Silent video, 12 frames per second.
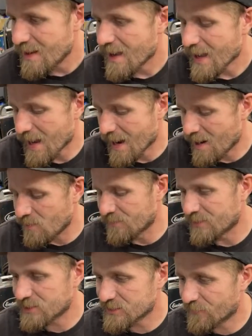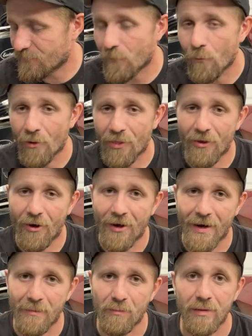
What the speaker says: How much forethought and